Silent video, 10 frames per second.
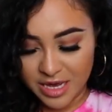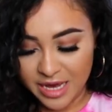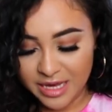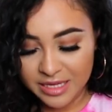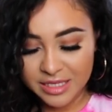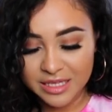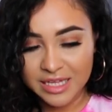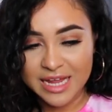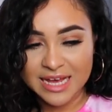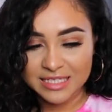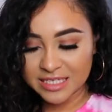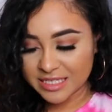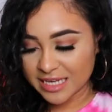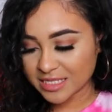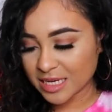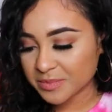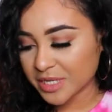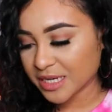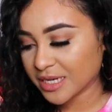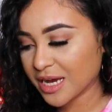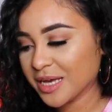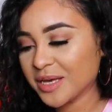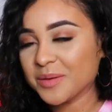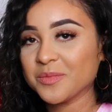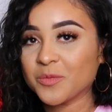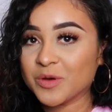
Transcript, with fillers: and the last tank top that I got him